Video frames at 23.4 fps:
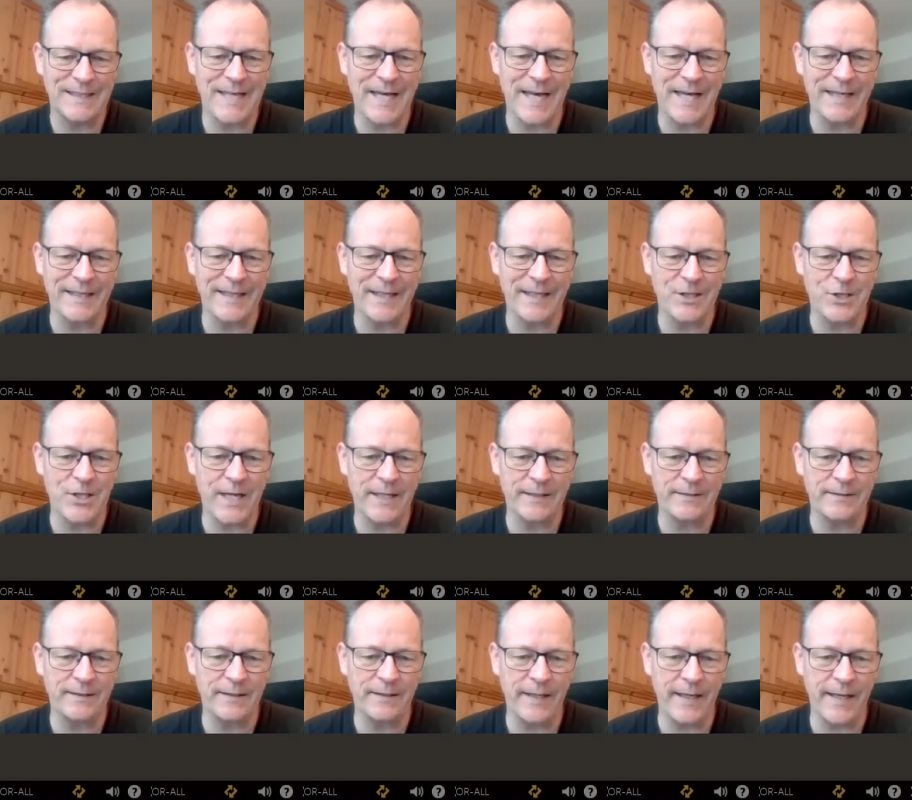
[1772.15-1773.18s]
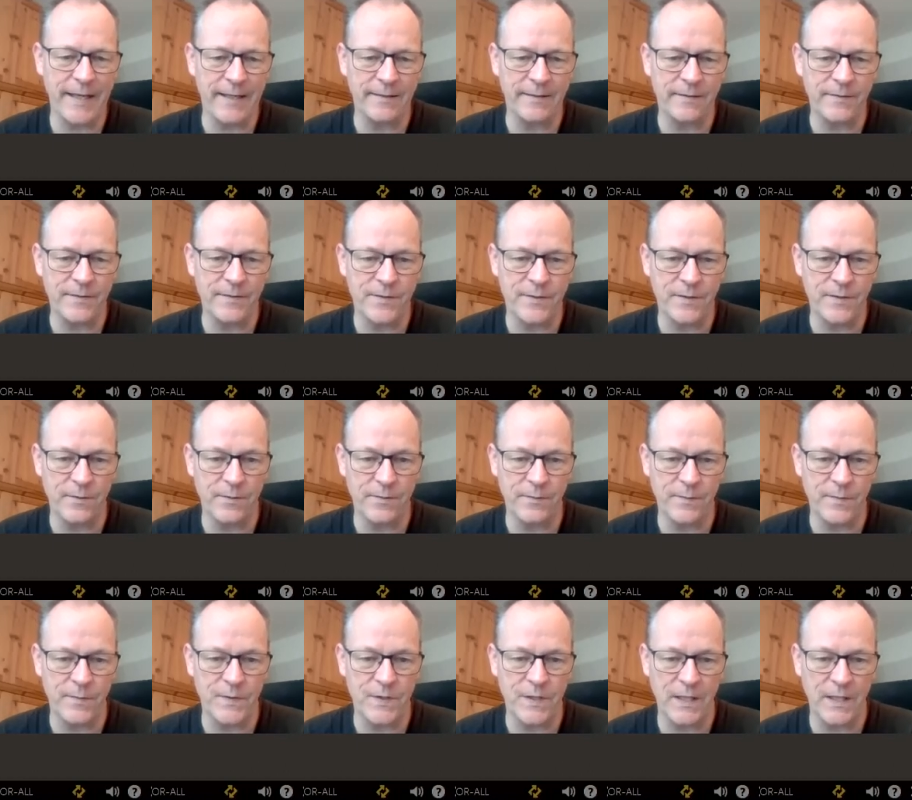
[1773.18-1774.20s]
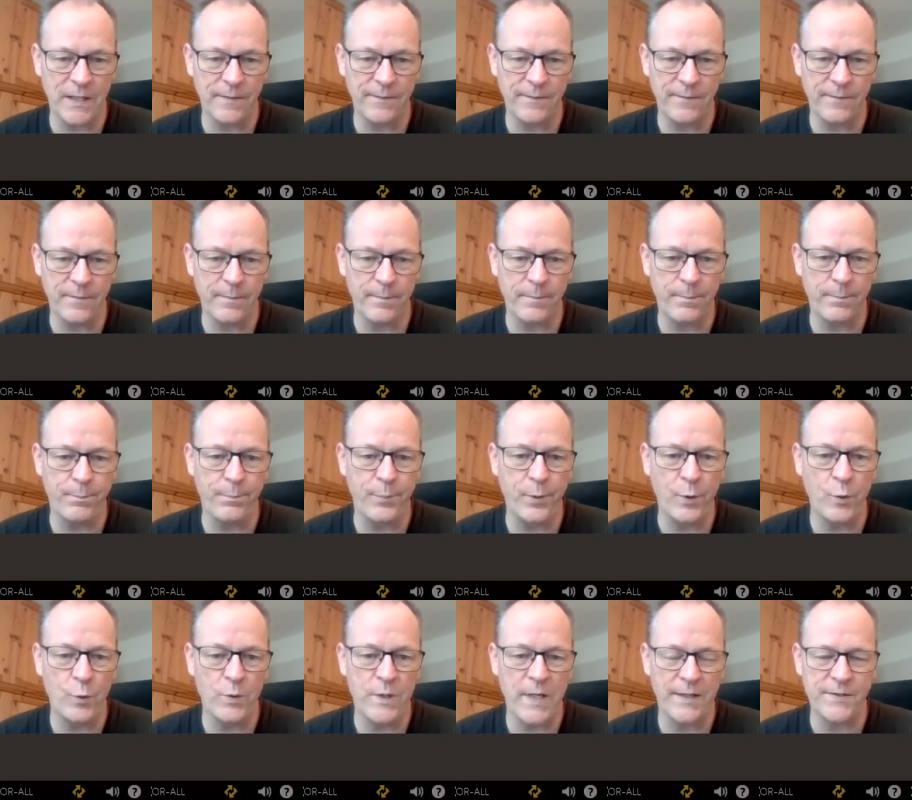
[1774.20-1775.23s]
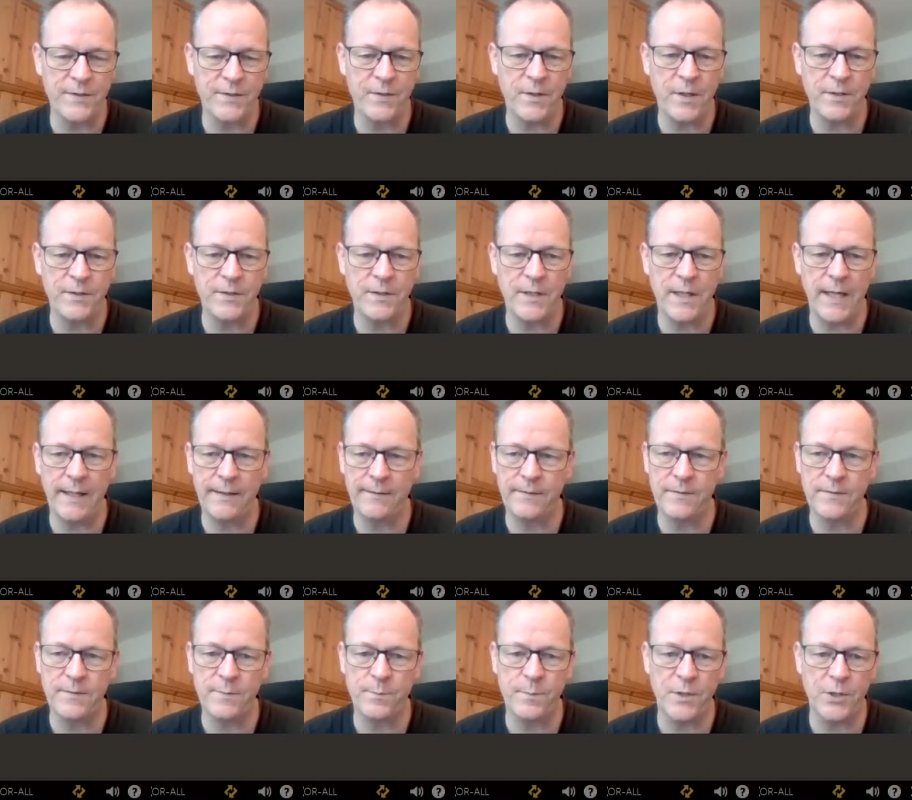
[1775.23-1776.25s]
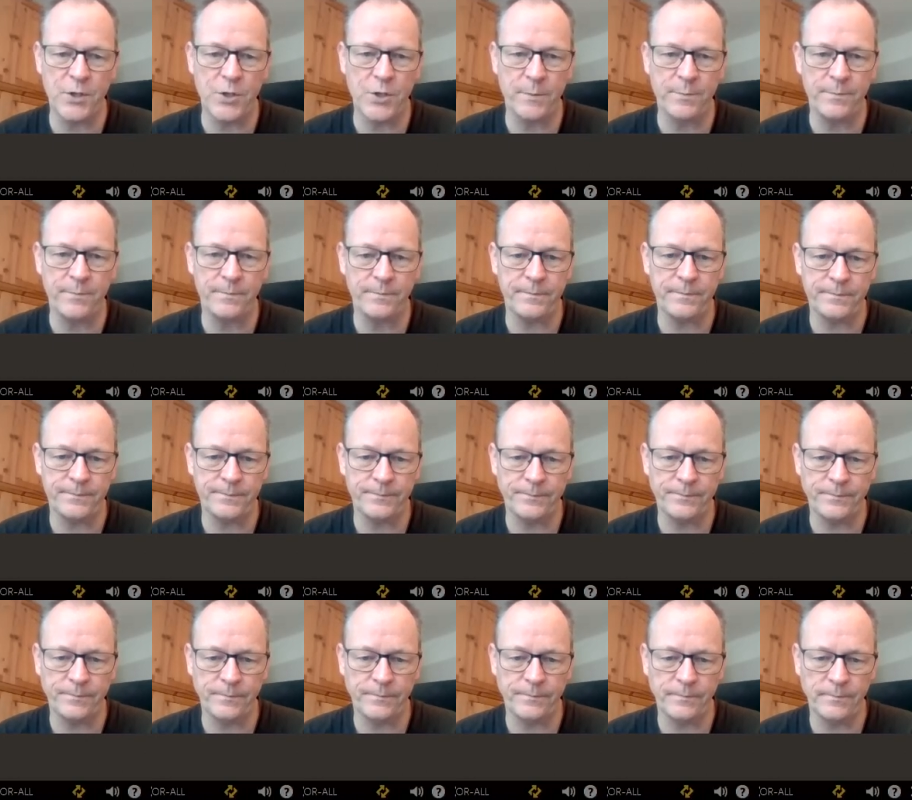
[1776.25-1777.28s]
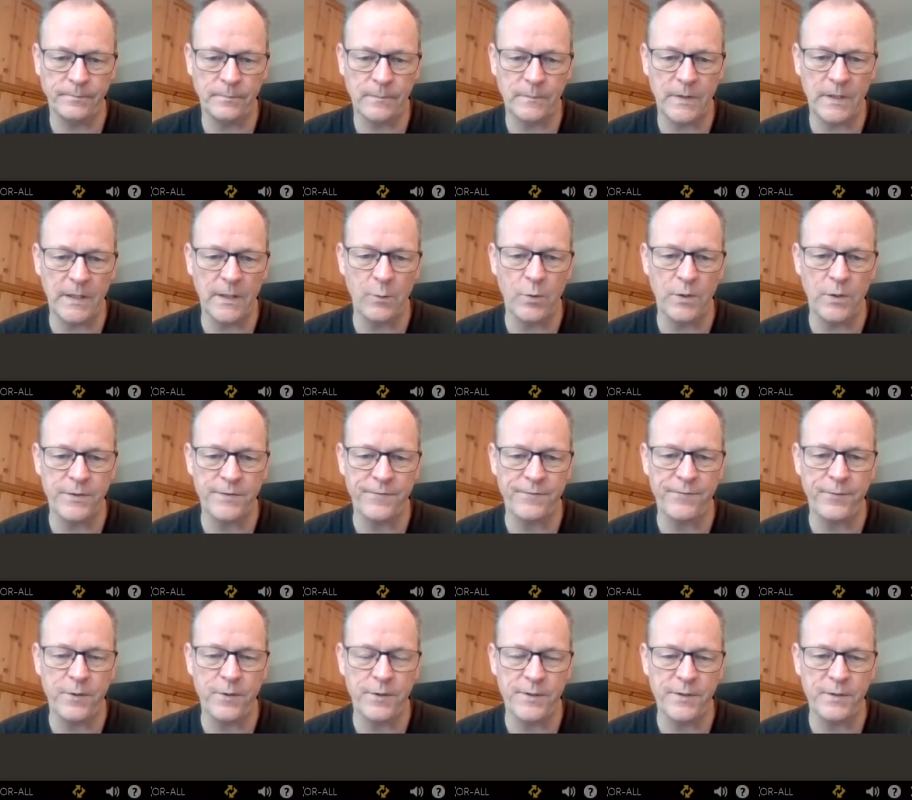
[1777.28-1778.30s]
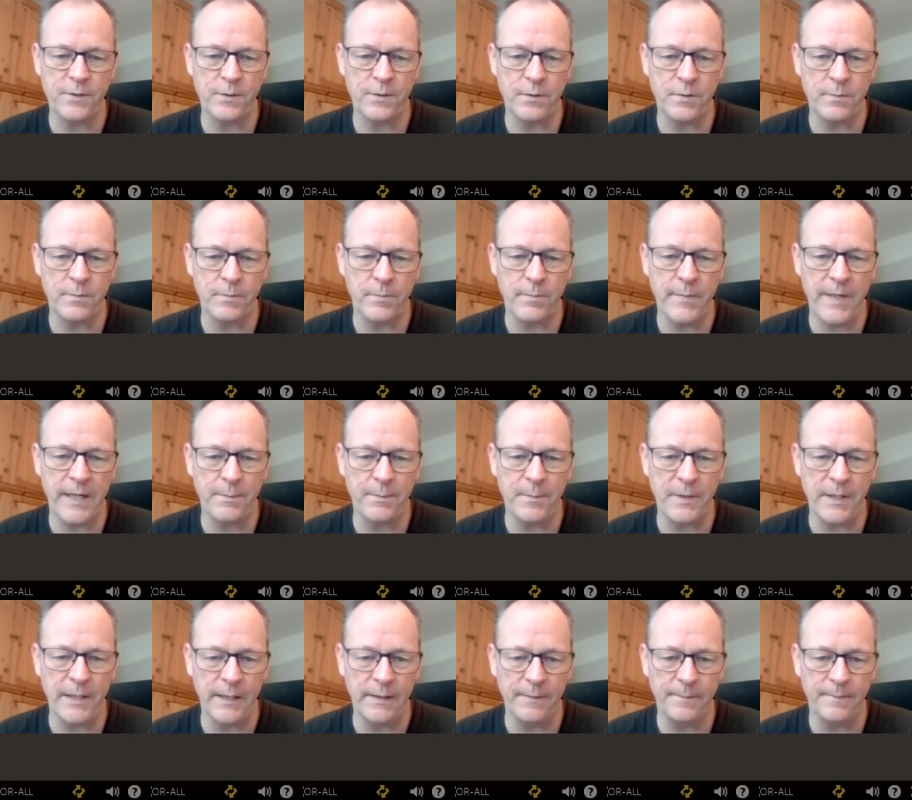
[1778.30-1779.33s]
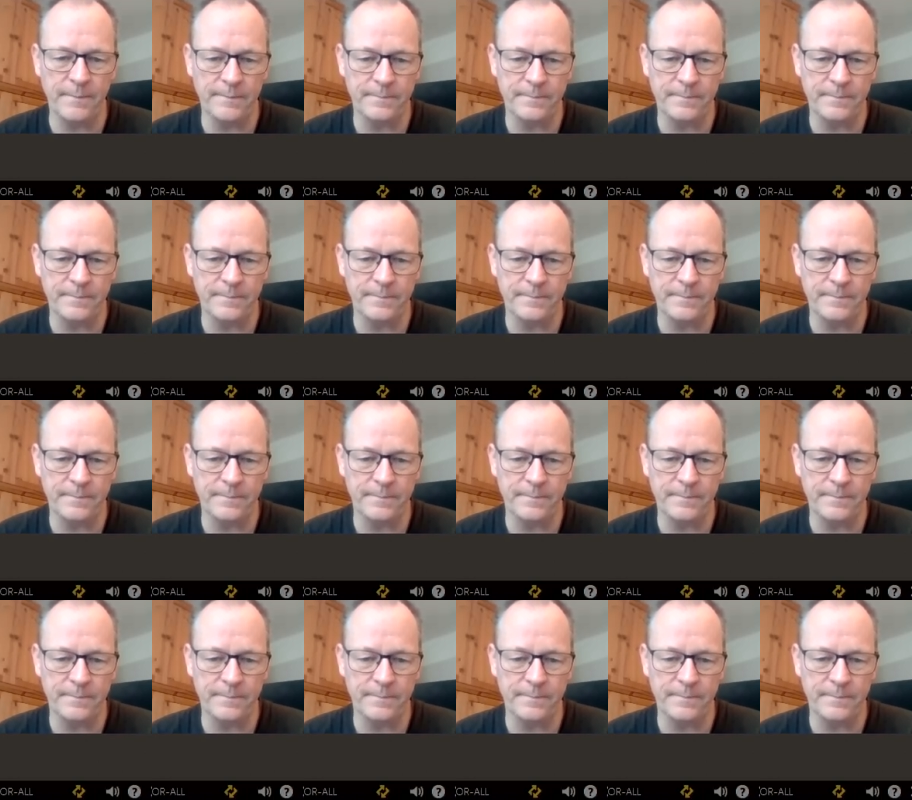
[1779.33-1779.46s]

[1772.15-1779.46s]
I get checked again. So see, Blue does not take this bishop. He wants first to mate me.